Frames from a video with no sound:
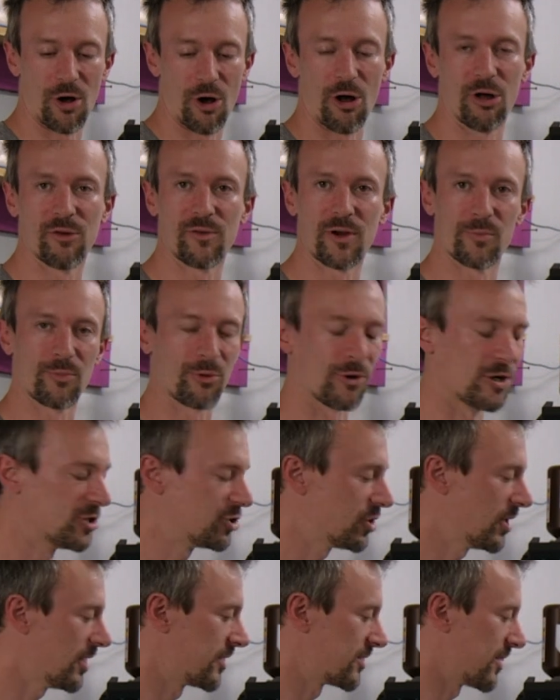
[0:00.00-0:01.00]
all of our print
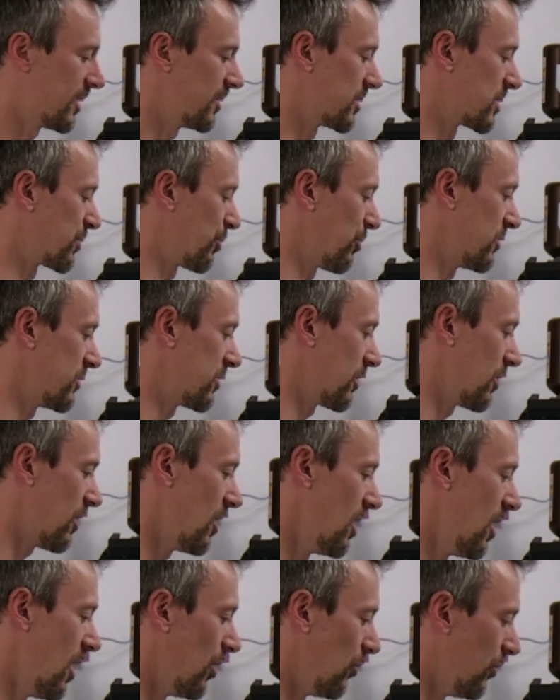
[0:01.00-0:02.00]
jigs on this printer,
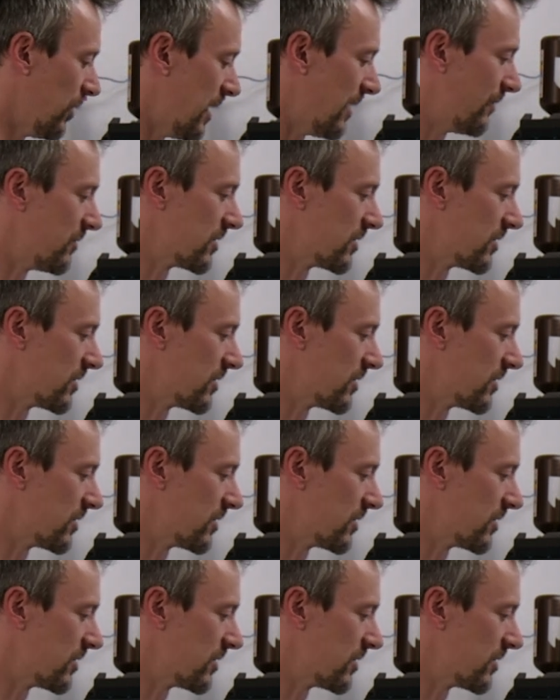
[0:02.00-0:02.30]
we have